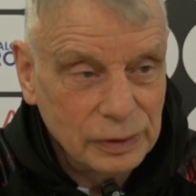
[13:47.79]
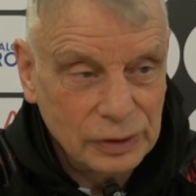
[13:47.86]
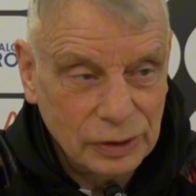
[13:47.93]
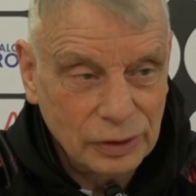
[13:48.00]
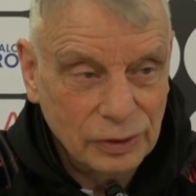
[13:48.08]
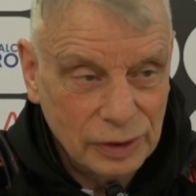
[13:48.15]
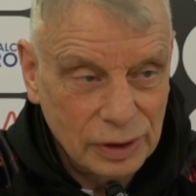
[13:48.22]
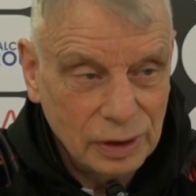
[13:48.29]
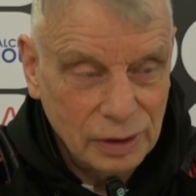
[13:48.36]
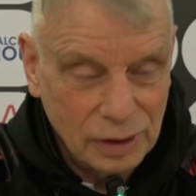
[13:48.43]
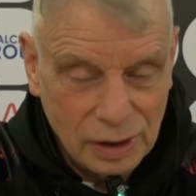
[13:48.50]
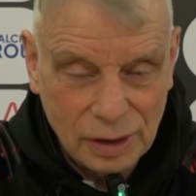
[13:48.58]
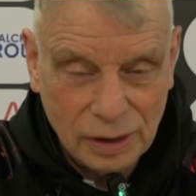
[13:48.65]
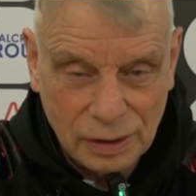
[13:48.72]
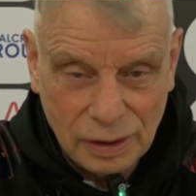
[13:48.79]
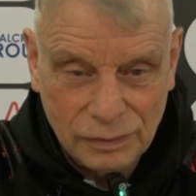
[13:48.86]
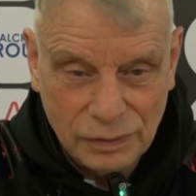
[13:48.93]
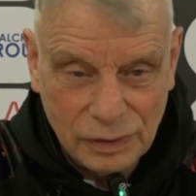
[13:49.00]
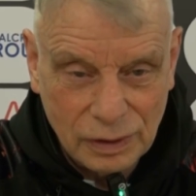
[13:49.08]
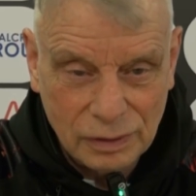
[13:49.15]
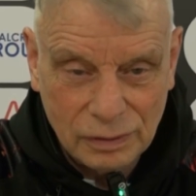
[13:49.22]
If
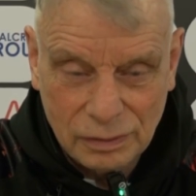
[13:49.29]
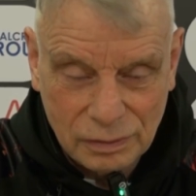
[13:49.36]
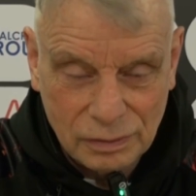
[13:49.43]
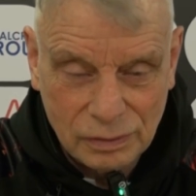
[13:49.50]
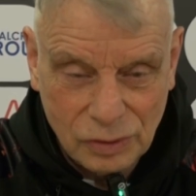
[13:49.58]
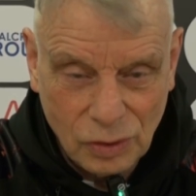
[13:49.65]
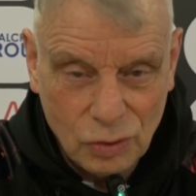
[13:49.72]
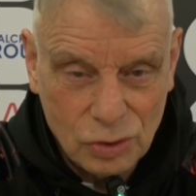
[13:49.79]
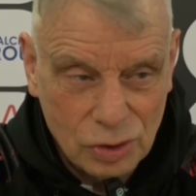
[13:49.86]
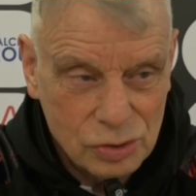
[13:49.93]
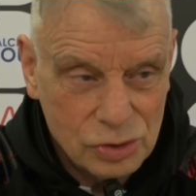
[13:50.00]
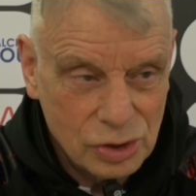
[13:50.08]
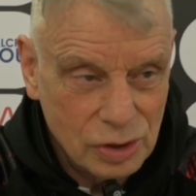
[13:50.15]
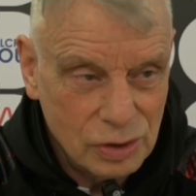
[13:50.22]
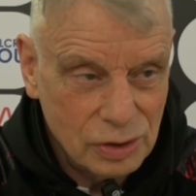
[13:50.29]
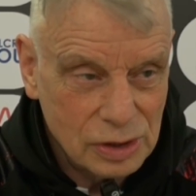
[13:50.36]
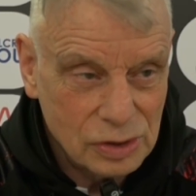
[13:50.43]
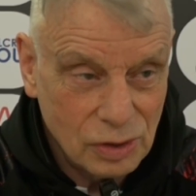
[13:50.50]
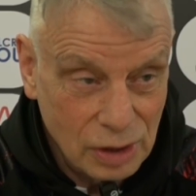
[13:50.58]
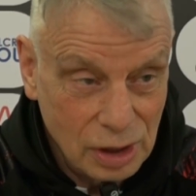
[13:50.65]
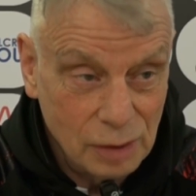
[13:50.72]
you don't do certain things
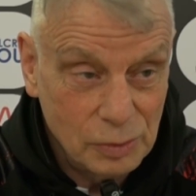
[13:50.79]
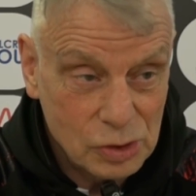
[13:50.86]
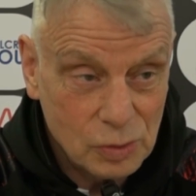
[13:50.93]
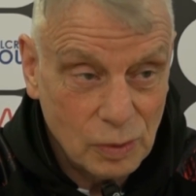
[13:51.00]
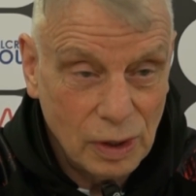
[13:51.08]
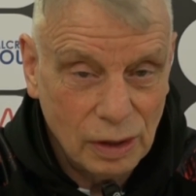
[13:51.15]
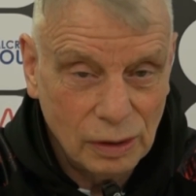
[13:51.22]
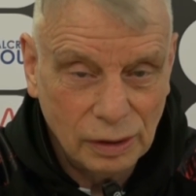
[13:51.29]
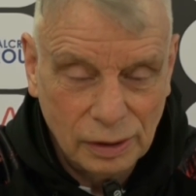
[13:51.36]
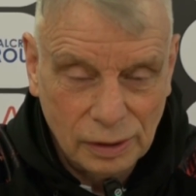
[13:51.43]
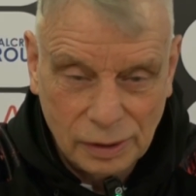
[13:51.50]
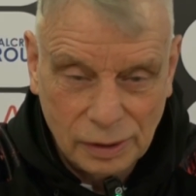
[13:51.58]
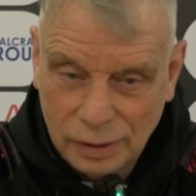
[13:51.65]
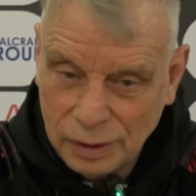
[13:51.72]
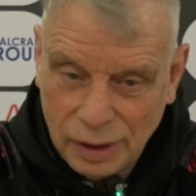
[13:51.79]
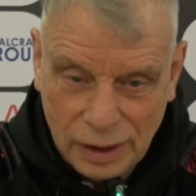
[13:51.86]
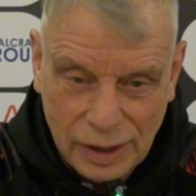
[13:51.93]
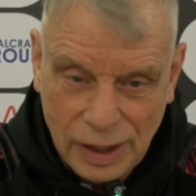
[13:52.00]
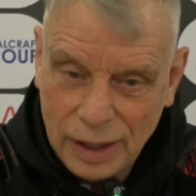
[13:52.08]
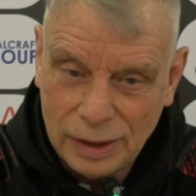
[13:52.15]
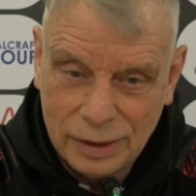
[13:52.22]
on him as well,
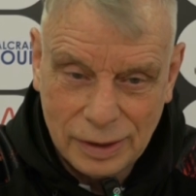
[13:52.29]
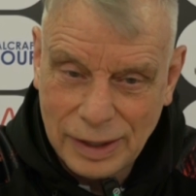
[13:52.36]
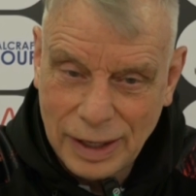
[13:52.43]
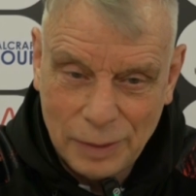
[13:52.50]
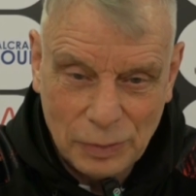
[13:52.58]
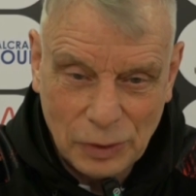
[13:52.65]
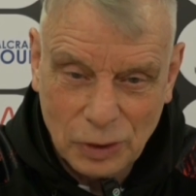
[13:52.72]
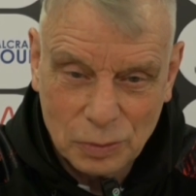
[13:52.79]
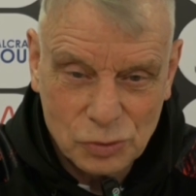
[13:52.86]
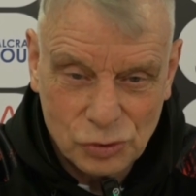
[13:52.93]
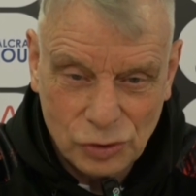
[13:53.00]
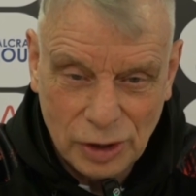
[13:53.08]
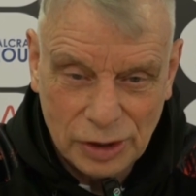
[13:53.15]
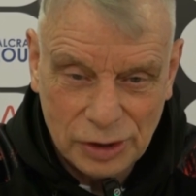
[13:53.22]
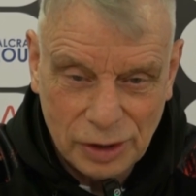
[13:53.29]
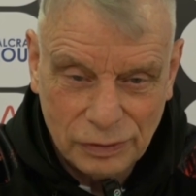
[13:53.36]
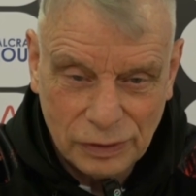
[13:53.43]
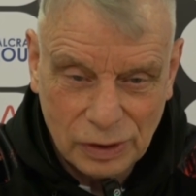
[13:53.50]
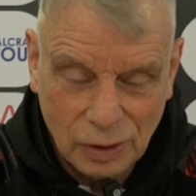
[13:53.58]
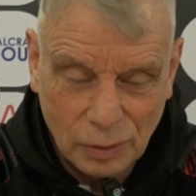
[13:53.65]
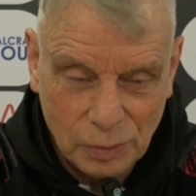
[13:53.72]
again, the game becomes really
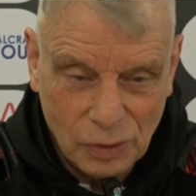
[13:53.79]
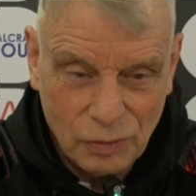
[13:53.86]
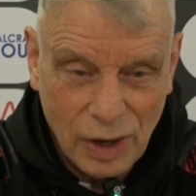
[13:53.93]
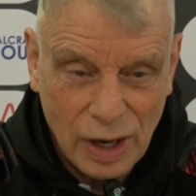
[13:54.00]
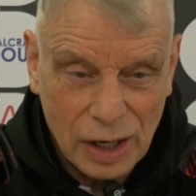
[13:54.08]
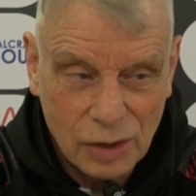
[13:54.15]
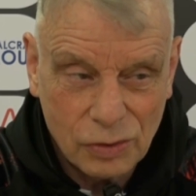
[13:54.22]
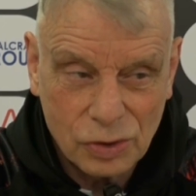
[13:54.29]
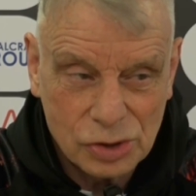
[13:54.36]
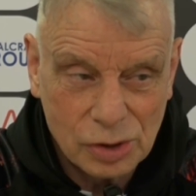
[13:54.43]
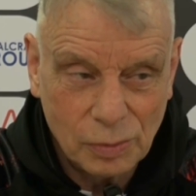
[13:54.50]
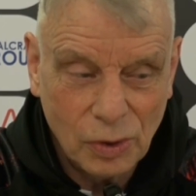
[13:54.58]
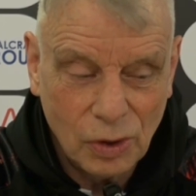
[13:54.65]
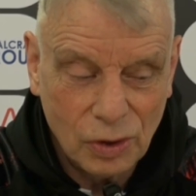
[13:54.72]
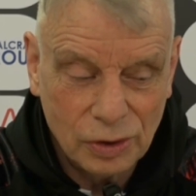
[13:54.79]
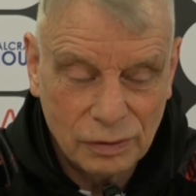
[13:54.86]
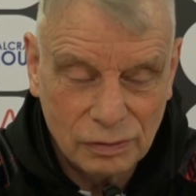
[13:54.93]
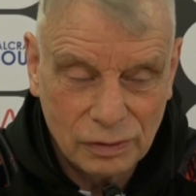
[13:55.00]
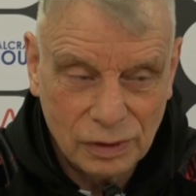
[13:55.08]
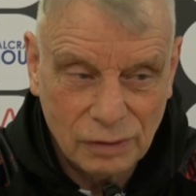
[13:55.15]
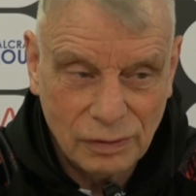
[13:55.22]
difficult. But right across the board,
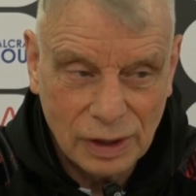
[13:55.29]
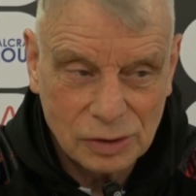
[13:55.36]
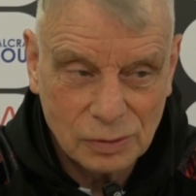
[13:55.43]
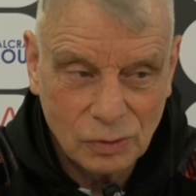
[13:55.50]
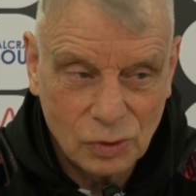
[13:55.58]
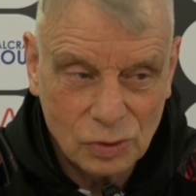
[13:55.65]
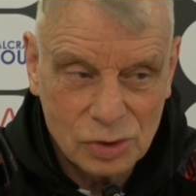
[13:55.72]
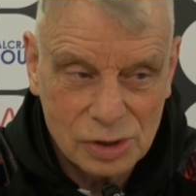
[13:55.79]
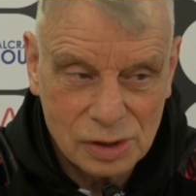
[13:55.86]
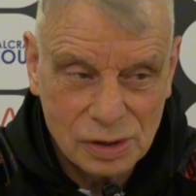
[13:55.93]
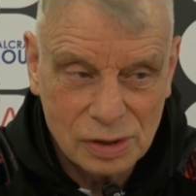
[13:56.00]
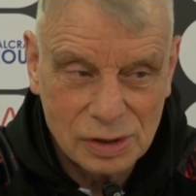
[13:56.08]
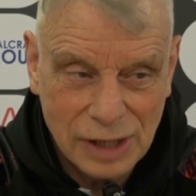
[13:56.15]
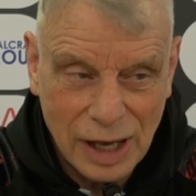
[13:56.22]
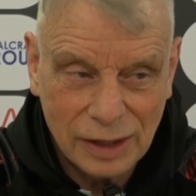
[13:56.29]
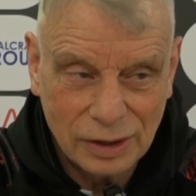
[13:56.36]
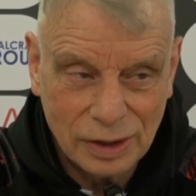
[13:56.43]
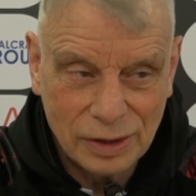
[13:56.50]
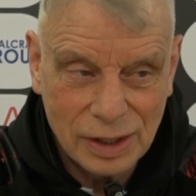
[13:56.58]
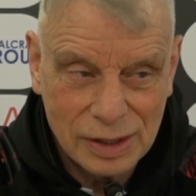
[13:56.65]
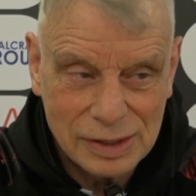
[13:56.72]
they've had some good talent
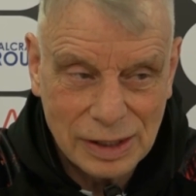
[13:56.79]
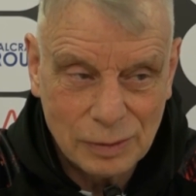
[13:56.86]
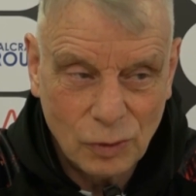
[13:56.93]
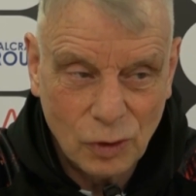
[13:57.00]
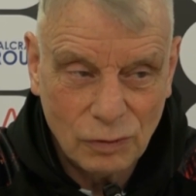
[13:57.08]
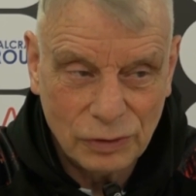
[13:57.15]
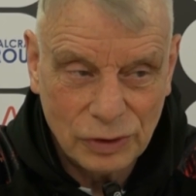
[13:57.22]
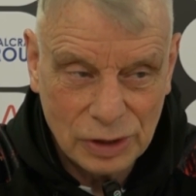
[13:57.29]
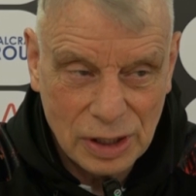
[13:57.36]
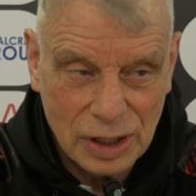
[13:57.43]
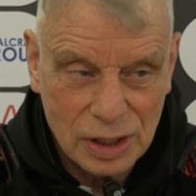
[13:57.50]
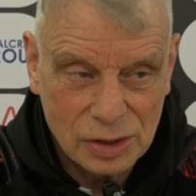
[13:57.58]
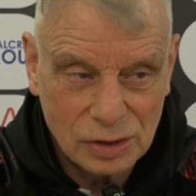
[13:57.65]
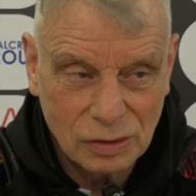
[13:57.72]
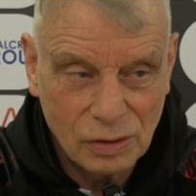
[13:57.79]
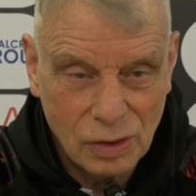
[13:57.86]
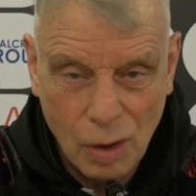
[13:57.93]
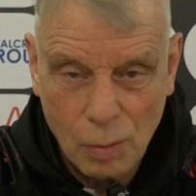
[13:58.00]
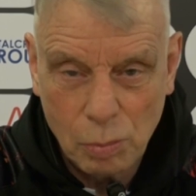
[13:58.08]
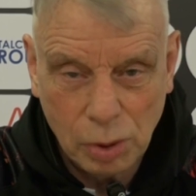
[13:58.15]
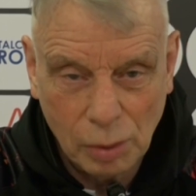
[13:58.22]
in their team over the years and
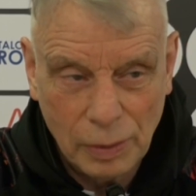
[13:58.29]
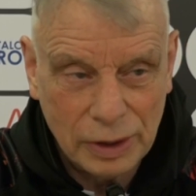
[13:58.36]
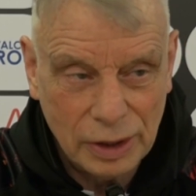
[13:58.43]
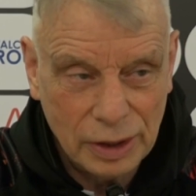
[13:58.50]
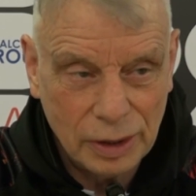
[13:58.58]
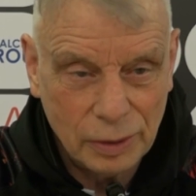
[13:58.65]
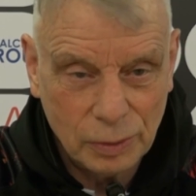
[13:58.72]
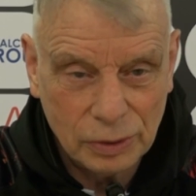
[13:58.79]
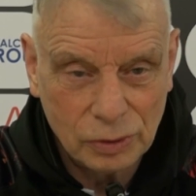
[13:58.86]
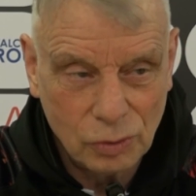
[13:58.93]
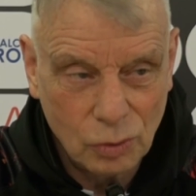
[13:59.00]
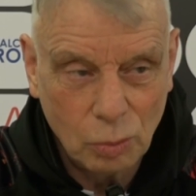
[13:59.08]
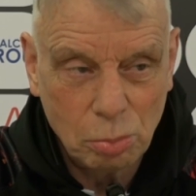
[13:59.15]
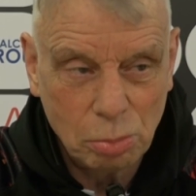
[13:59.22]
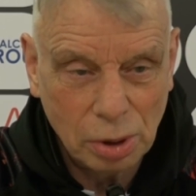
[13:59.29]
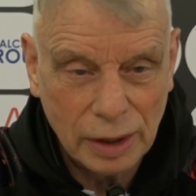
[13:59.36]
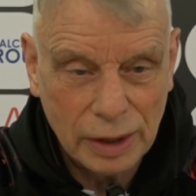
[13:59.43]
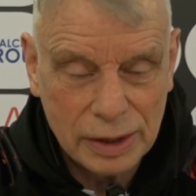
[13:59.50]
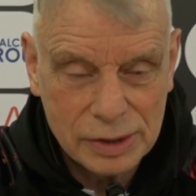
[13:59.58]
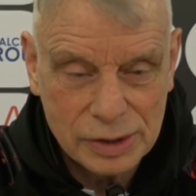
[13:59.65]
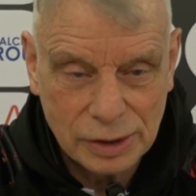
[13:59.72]
complemented it with good players.